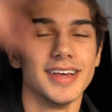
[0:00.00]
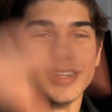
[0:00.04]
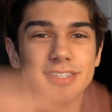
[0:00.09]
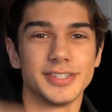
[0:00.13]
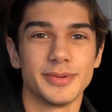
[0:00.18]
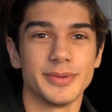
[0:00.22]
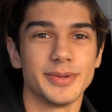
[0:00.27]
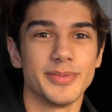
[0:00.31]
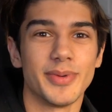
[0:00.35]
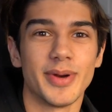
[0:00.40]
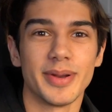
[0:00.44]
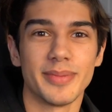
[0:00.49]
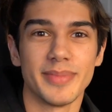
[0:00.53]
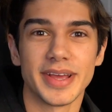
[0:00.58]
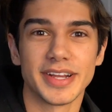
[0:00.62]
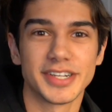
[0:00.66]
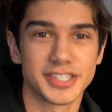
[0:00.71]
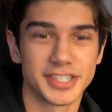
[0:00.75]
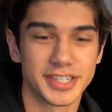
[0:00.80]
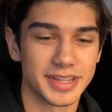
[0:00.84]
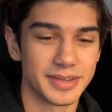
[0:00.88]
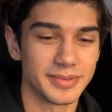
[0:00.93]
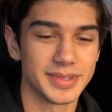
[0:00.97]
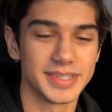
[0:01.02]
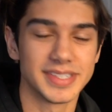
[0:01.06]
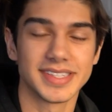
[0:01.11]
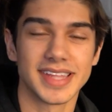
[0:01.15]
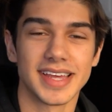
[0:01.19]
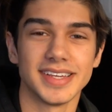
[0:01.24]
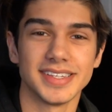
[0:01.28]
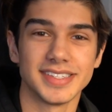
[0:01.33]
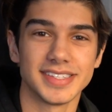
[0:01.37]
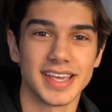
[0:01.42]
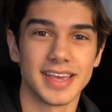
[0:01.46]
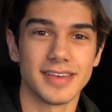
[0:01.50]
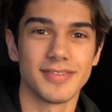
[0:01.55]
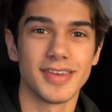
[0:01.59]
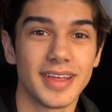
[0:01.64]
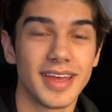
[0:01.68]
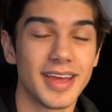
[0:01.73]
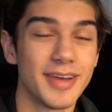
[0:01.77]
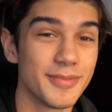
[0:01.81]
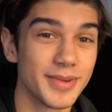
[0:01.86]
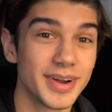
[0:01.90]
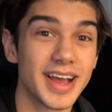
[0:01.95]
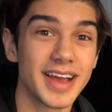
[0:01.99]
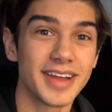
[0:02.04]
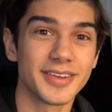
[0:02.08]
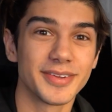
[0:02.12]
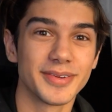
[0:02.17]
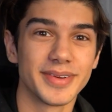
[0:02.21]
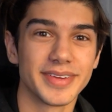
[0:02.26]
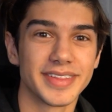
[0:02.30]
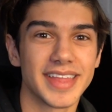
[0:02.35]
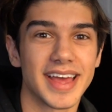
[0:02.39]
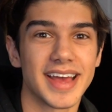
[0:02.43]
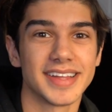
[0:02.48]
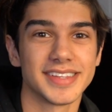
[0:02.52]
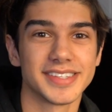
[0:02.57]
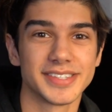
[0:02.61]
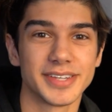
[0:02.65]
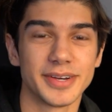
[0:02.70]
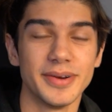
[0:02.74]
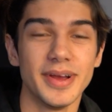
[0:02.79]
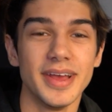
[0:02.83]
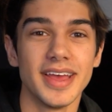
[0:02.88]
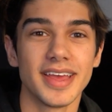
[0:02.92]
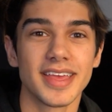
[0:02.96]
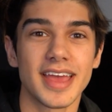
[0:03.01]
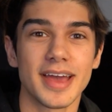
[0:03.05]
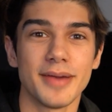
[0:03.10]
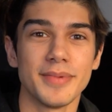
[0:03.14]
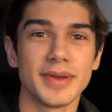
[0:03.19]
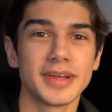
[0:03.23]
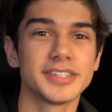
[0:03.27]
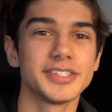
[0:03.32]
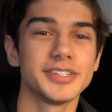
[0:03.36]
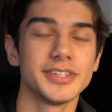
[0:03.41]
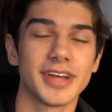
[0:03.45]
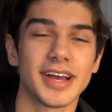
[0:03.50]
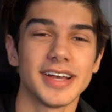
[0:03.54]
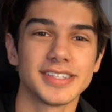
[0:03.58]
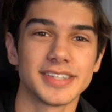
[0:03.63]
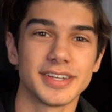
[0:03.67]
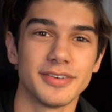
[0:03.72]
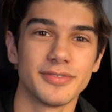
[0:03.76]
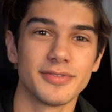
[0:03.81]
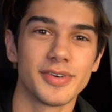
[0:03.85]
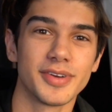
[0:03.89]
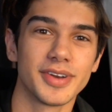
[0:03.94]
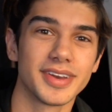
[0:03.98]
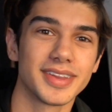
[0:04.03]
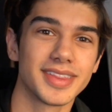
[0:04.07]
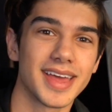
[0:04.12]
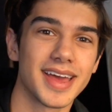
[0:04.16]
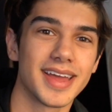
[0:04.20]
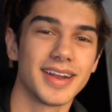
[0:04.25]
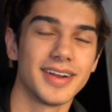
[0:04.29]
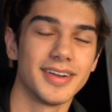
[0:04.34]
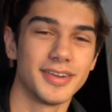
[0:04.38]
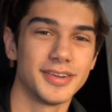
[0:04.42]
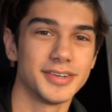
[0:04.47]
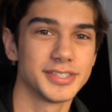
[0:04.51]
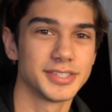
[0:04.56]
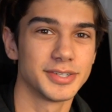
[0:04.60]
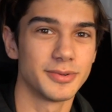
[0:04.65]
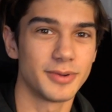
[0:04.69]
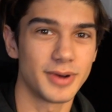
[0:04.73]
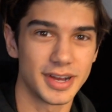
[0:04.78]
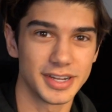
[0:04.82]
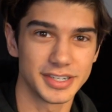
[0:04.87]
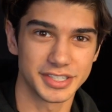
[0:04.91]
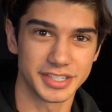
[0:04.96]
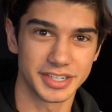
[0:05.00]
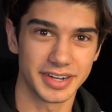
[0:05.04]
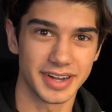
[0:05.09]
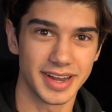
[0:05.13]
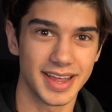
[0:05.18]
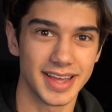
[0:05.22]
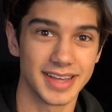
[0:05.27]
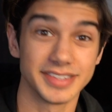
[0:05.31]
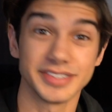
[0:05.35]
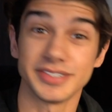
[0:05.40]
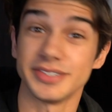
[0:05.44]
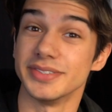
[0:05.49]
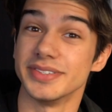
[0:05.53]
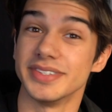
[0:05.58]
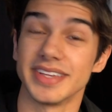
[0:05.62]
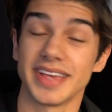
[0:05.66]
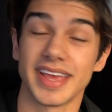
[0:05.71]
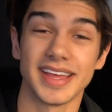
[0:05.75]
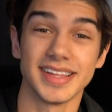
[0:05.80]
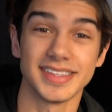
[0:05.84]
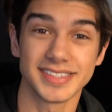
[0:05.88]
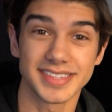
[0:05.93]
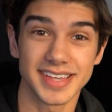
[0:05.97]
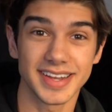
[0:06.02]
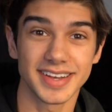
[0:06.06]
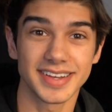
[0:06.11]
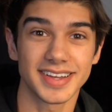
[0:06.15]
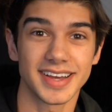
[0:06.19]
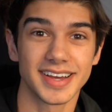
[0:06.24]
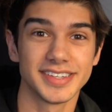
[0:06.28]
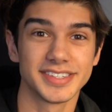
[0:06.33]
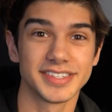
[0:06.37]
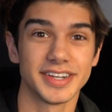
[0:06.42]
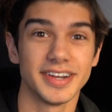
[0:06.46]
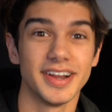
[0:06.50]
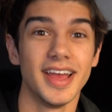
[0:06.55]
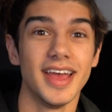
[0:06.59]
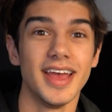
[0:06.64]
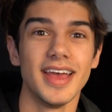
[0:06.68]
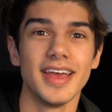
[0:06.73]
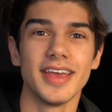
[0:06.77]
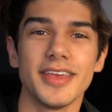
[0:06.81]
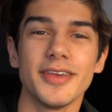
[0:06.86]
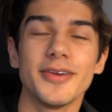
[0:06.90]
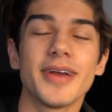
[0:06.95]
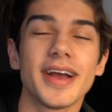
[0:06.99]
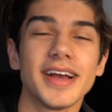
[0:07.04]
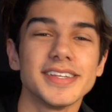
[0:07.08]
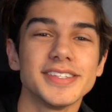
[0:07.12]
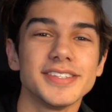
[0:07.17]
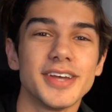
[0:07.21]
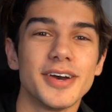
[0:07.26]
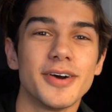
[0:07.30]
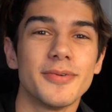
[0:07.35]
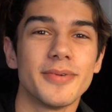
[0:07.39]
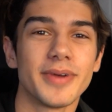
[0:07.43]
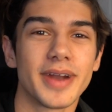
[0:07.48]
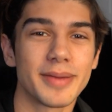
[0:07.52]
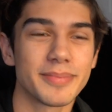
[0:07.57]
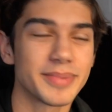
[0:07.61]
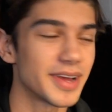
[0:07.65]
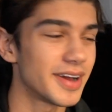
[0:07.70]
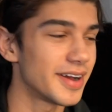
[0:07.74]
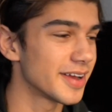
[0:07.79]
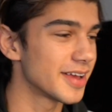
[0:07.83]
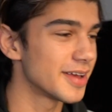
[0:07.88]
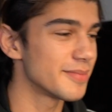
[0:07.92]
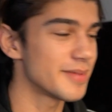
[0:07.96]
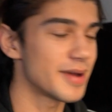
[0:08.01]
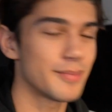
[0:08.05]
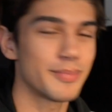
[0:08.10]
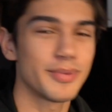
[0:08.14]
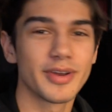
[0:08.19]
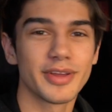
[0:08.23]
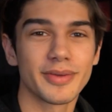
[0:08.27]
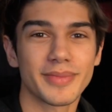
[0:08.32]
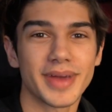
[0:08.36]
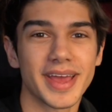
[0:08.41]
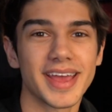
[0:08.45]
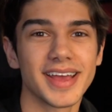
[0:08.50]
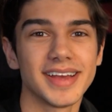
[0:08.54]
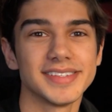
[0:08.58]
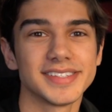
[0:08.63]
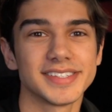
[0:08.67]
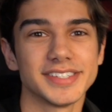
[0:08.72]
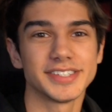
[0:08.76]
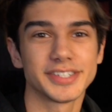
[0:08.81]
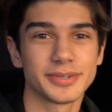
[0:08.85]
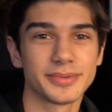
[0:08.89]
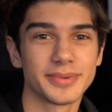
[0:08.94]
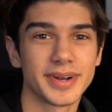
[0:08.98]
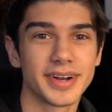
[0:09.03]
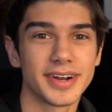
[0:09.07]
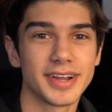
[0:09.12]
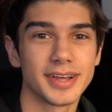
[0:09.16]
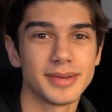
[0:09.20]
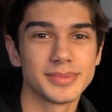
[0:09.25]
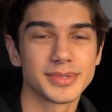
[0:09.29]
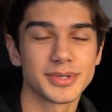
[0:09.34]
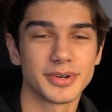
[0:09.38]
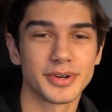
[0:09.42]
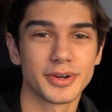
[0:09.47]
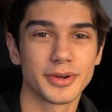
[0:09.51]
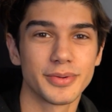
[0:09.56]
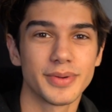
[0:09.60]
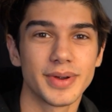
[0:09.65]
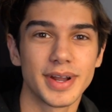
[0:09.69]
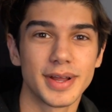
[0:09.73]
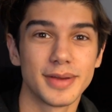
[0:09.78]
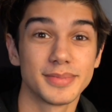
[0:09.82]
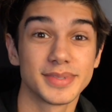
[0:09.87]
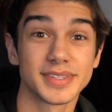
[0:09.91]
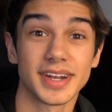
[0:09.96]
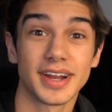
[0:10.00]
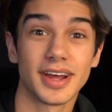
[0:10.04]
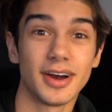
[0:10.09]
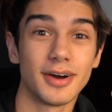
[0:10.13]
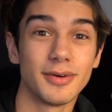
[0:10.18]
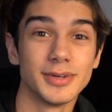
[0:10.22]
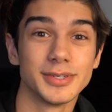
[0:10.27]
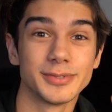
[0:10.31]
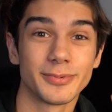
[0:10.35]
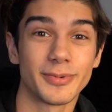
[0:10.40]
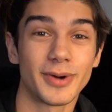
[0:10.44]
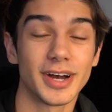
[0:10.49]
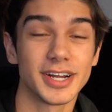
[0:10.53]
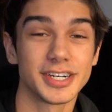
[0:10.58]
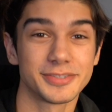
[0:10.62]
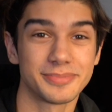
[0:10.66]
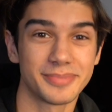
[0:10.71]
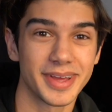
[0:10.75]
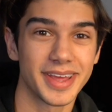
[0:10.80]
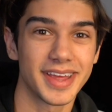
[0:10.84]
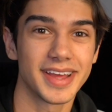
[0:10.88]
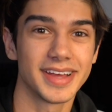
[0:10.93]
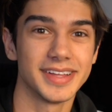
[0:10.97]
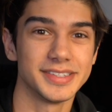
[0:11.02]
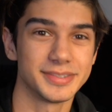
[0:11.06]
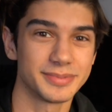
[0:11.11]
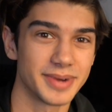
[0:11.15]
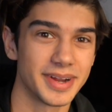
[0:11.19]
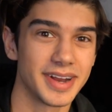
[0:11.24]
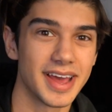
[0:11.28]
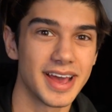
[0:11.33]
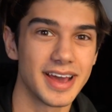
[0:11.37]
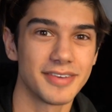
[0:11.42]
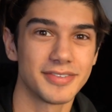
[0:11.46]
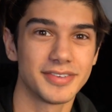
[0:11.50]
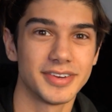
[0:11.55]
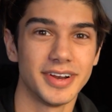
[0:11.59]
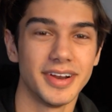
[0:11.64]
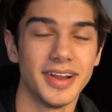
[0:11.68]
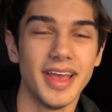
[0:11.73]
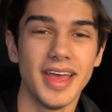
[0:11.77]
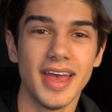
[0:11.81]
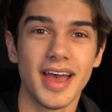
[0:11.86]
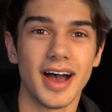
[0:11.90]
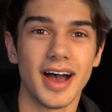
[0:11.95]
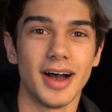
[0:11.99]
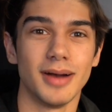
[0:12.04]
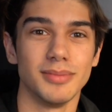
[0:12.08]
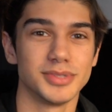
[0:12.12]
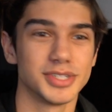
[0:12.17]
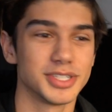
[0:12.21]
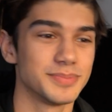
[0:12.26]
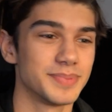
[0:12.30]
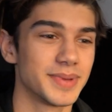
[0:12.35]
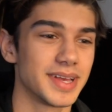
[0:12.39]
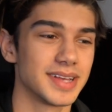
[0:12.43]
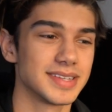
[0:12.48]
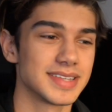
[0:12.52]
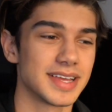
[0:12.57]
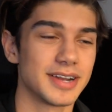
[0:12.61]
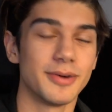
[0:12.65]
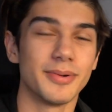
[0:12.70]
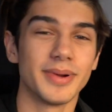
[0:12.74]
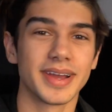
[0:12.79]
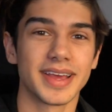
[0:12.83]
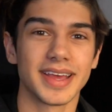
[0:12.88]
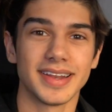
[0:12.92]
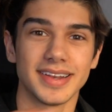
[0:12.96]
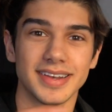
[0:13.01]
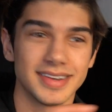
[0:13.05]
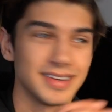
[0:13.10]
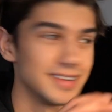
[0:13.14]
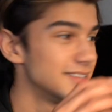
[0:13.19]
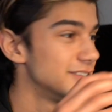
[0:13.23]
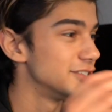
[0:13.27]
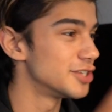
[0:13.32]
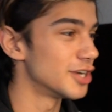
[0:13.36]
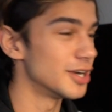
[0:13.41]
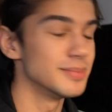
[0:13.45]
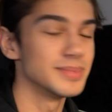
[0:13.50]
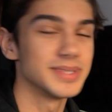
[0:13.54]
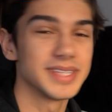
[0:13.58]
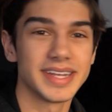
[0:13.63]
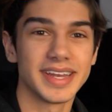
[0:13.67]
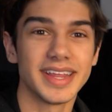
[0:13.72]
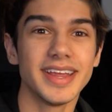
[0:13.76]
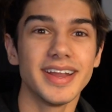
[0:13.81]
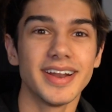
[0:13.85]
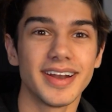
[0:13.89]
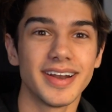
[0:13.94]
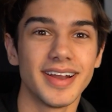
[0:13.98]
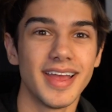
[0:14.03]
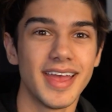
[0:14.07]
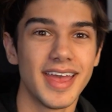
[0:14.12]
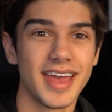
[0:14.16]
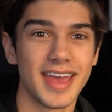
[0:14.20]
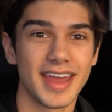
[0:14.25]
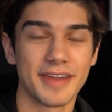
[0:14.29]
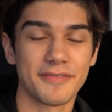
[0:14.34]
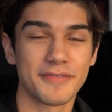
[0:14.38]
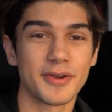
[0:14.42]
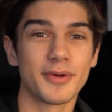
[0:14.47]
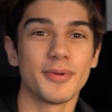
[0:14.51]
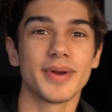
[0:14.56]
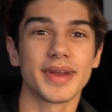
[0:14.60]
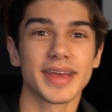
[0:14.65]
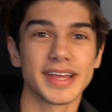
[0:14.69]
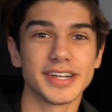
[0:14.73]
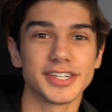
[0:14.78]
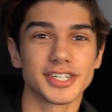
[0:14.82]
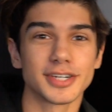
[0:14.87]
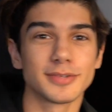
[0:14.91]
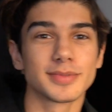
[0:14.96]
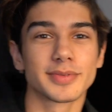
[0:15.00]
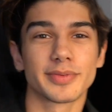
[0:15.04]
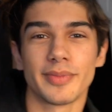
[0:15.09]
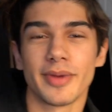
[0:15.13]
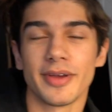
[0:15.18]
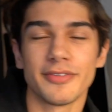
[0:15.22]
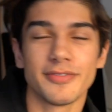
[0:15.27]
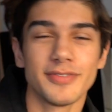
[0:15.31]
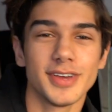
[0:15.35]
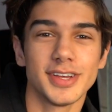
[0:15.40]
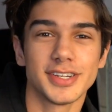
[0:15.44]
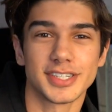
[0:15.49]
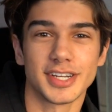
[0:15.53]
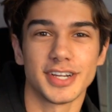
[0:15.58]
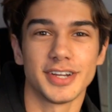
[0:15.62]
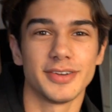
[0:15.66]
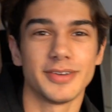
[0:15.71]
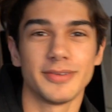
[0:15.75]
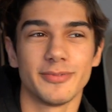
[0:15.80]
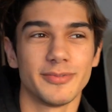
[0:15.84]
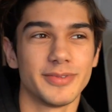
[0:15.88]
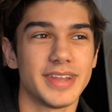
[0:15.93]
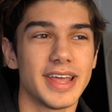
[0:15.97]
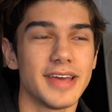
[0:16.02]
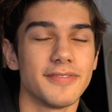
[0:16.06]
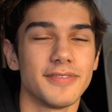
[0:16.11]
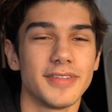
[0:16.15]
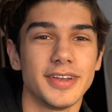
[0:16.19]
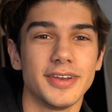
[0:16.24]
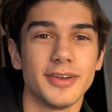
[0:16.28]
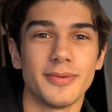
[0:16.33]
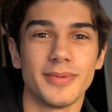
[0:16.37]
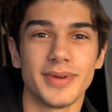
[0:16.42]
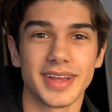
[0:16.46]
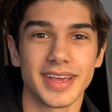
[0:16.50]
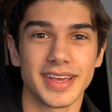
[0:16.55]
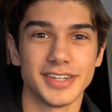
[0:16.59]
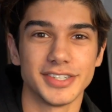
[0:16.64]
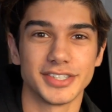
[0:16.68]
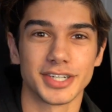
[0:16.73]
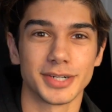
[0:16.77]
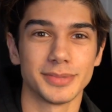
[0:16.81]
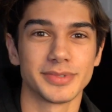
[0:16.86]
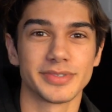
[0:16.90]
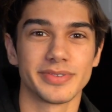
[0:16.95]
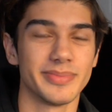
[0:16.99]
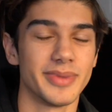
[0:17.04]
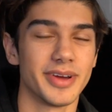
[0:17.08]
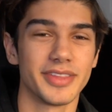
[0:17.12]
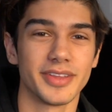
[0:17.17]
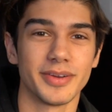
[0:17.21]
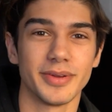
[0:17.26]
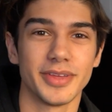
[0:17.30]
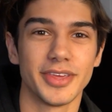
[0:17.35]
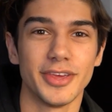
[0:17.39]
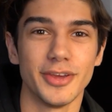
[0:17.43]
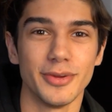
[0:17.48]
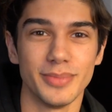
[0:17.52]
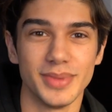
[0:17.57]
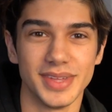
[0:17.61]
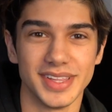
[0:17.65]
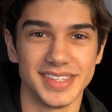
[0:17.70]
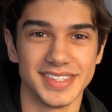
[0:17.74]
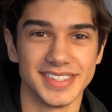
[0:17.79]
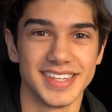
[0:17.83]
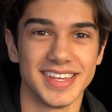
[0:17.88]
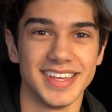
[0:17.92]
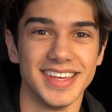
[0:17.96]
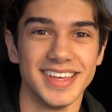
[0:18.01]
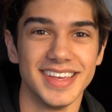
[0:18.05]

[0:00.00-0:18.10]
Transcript: So we want to make sure that we stay safe, and we're not doing that. So yeah, make sure you guys are avoiding that and also washing your hands, using hand sanitizer. You guys know when I'm talking about putting my hands in terrariums or aquariums that I always wash my hands right after, just because I don't want to get germs in here. And if I don't want to get germs from my fish, I definitely don't want to get germs from other humans.